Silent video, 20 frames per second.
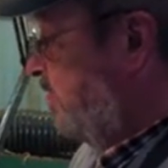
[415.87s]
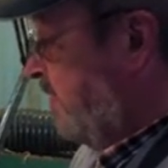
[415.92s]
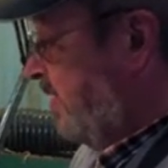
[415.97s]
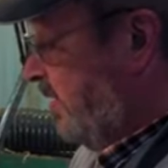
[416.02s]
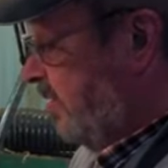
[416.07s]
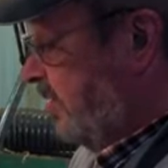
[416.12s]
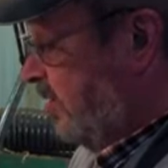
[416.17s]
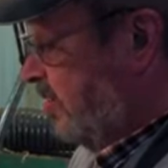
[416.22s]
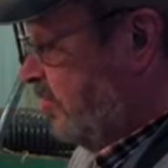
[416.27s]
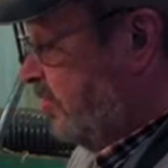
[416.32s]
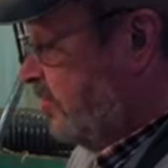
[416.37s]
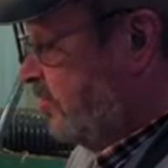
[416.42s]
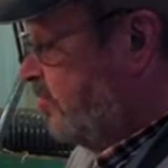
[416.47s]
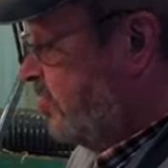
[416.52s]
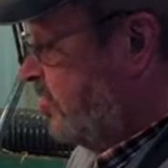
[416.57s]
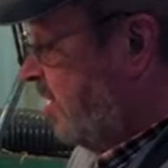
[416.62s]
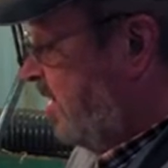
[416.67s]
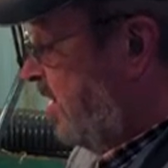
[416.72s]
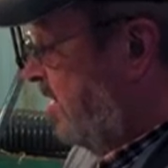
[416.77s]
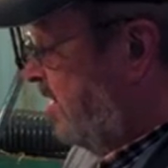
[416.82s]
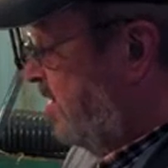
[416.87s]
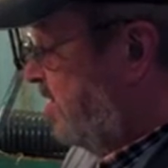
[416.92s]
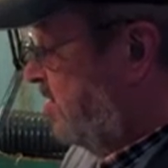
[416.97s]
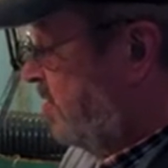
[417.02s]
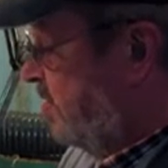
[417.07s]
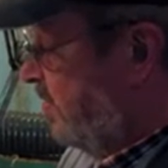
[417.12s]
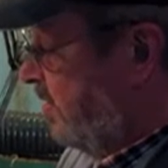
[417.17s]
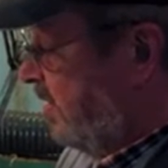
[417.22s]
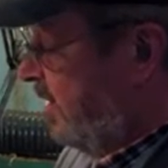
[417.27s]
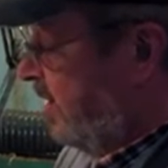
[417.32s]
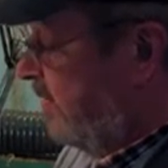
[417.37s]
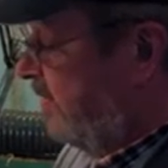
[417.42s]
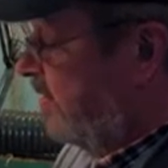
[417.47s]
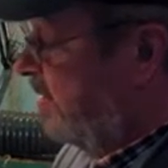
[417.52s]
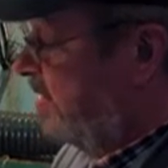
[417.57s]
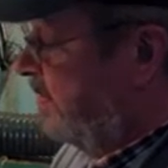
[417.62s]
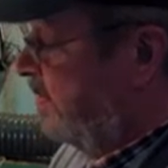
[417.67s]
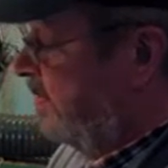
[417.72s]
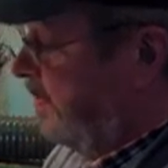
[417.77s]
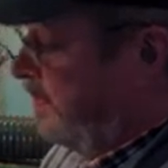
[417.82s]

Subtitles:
when the glue dries or whatever,